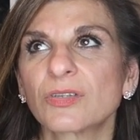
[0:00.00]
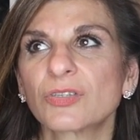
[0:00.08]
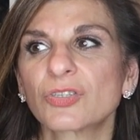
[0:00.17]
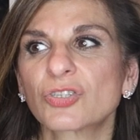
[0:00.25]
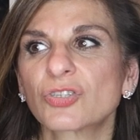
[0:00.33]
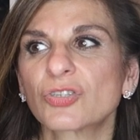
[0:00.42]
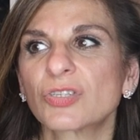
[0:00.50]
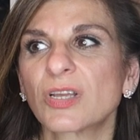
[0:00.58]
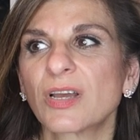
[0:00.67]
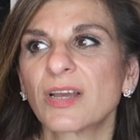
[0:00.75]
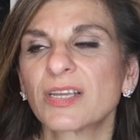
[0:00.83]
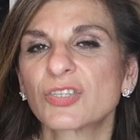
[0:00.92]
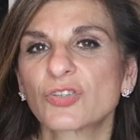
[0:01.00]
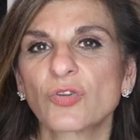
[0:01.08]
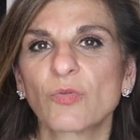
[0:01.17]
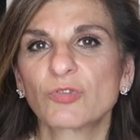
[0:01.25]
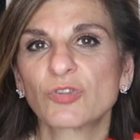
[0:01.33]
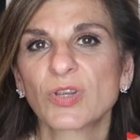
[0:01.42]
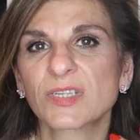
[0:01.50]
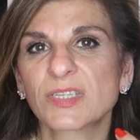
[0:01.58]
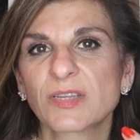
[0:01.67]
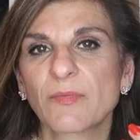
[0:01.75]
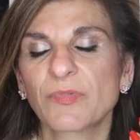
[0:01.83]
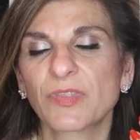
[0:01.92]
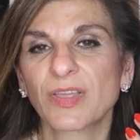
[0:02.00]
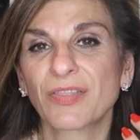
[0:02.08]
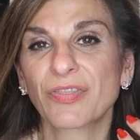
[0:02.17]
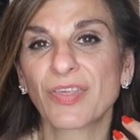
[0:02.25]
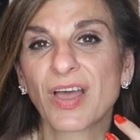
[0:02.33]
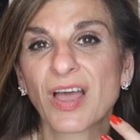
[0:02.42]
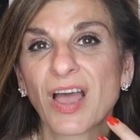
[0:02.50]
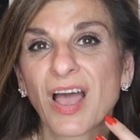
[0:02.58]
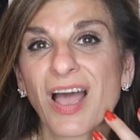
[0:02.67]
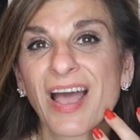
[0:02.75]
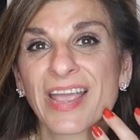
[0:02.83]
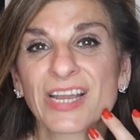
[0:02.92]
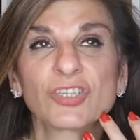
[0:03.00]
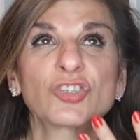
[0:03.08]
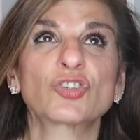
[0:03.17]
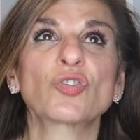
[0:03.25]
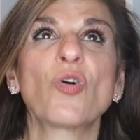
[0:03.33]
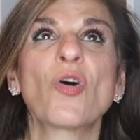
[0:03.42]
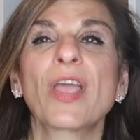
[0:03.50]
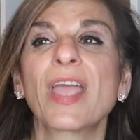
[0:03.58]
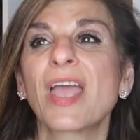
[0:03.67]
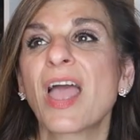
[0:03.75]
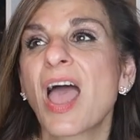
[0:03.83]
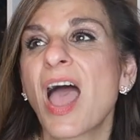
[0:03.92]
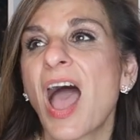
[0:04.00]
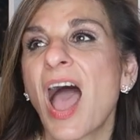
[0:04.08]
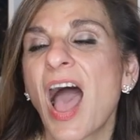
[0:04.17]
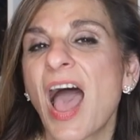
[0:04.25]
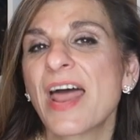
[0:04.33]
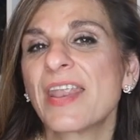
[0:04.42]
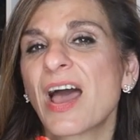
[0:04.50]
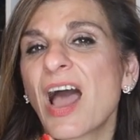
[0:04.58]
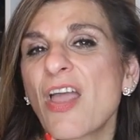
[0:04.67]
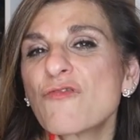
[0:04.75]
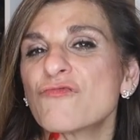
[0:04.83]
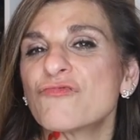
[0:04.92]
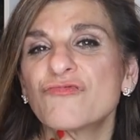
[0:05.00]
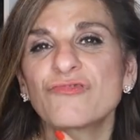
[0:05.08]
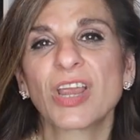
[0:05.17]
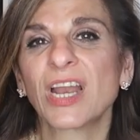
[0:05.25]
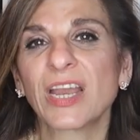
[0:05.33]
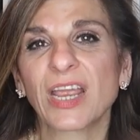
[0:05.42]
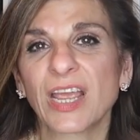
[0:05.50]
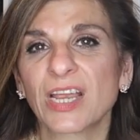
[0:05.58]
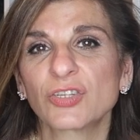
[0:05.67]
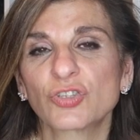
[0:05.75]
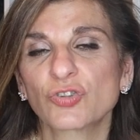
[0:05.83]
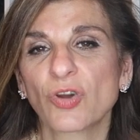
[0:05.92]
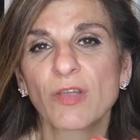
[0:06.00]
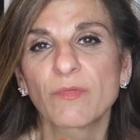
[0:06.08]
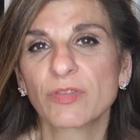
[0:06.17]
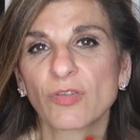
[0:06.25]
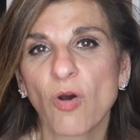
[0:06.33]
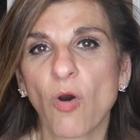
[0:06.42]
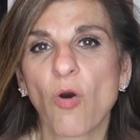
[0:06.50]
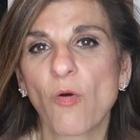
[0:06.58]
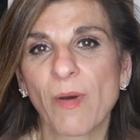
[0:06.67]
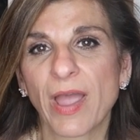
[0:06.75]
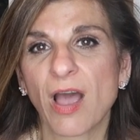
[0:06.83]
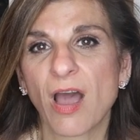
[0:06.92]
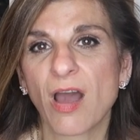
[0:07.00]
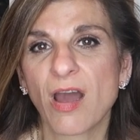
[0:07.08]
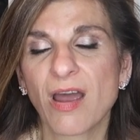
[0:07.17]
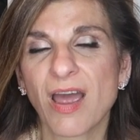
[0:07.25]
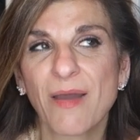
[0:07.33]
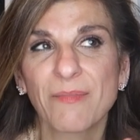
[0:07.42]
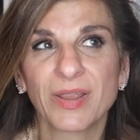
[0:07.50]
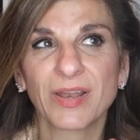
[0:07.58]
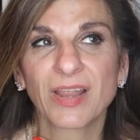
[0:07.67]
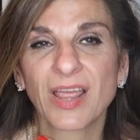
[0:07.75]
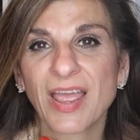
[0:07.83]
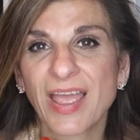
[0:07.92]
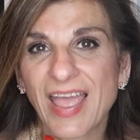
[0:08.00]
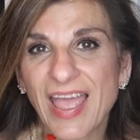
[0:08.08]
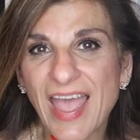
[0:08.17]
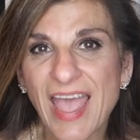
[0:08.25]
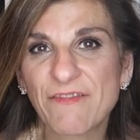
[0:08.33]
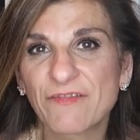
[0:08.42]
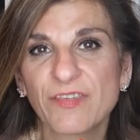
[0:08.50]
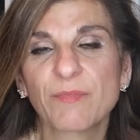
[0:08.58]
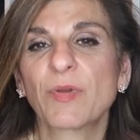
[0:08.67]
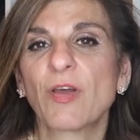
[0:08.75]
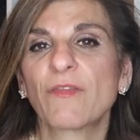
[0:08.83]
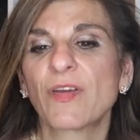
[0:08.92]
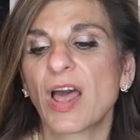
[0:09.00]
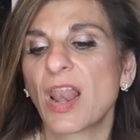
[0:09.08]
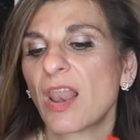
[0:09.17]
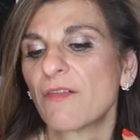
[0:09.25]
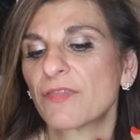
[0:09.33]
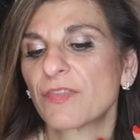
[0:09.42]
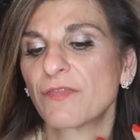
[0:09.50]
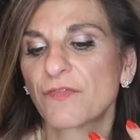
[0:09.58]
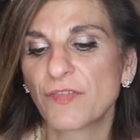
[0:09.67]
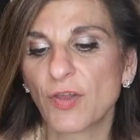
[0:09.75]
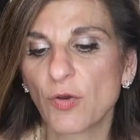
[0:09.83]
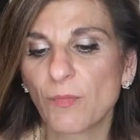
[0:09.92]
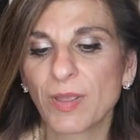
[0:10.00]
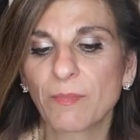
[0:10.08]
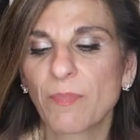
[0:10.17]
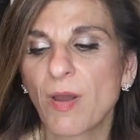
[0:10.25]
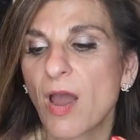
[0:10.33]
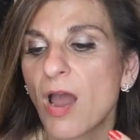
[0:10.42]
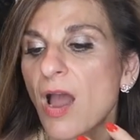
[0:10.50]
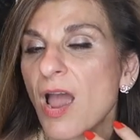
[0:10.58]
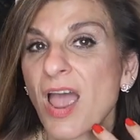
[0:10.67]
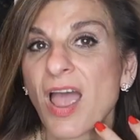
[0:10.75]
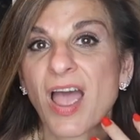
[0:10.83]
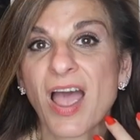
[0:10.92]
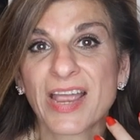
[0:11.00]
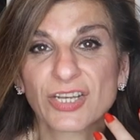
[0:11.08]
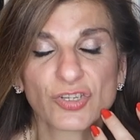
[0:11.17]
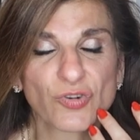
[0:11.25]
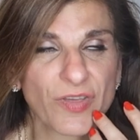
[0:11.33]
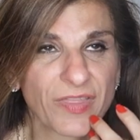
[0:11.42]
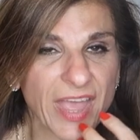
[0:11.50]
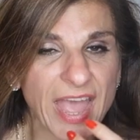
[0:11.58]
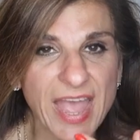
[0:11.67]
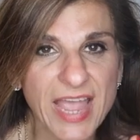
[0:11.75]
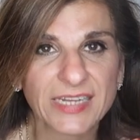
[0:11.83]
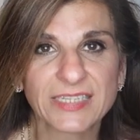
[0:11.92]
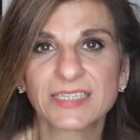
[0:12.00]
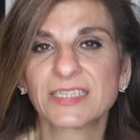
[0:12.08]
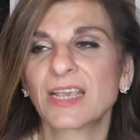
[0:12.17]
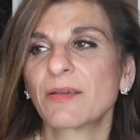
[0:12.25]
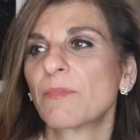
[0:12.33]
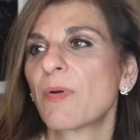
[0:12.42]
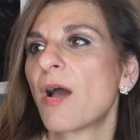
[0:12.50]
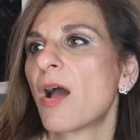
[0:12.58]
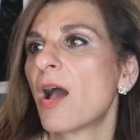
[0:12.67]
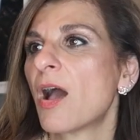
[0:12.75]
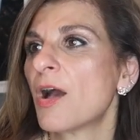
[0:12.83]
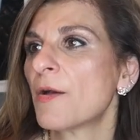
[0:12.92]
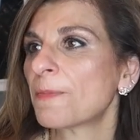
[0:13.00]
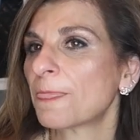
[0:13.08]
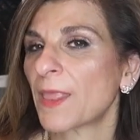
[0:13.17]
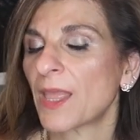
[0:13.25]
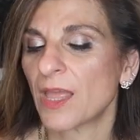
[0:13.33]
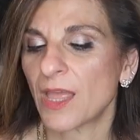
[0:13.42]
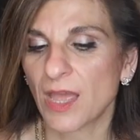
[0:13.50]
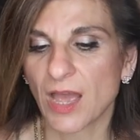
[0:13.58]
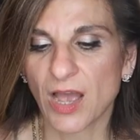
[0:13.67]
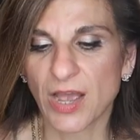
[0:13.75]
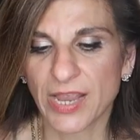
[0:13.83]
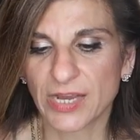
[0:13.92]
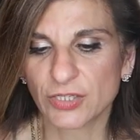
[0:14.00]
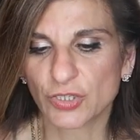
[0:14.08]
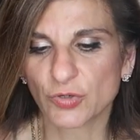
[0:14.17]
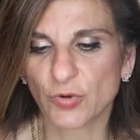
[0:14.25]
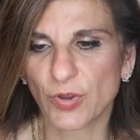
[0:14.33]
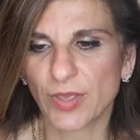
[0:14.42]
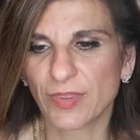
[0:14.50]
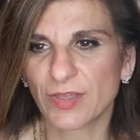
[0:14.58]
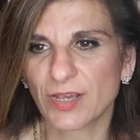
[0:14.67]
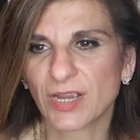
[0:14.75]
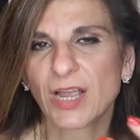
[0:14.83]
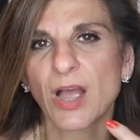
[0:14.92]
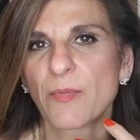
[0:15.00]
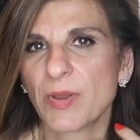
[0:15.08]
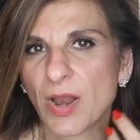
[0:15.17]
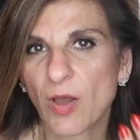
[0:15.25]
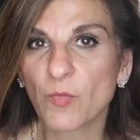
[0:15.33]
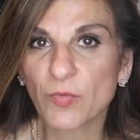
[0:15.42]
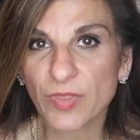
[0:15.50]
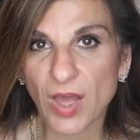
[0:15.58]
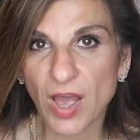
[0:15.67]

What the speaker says: should I stop doing something that I enjoy and I really enjoy with all my heart. I mean, every bit of it. I love the filming part. I enjoy the editing part. I enjoy the coming up with